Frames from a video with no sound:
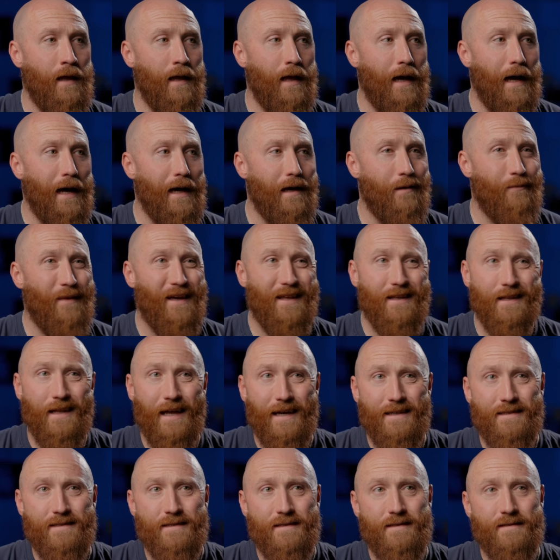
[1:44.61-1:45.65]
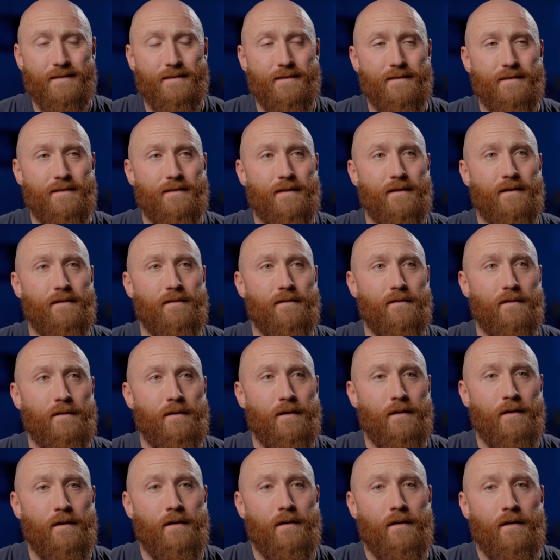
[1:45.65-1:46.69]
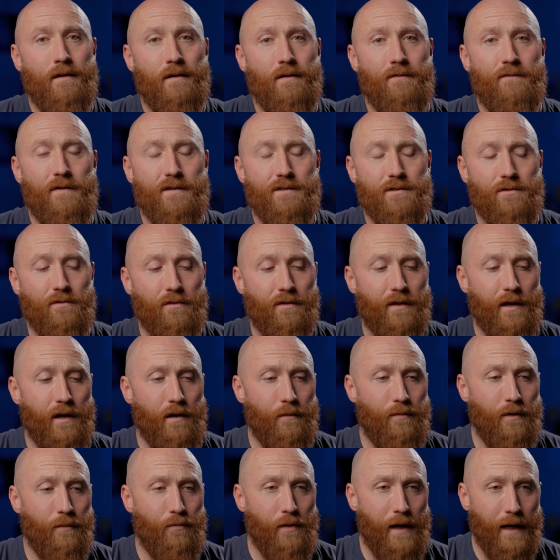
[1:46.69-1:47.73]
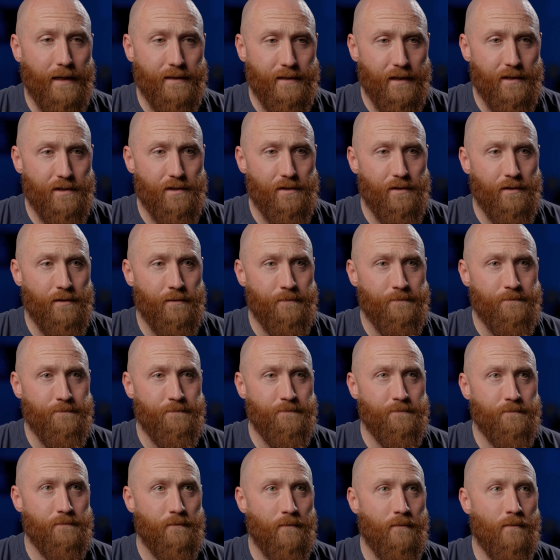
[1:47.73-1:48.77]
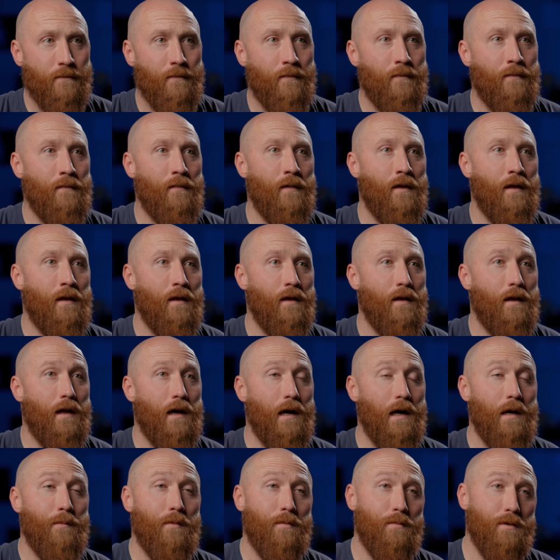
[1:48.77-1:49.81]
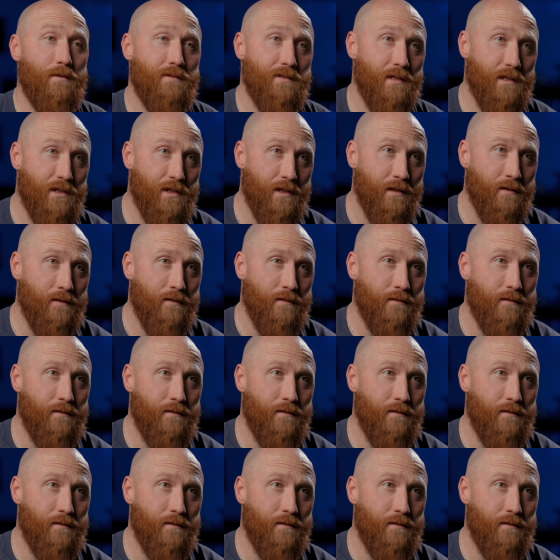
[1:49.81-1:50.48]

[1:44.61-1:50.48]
I am a licensed physical therapy practitioner. I'm a musician.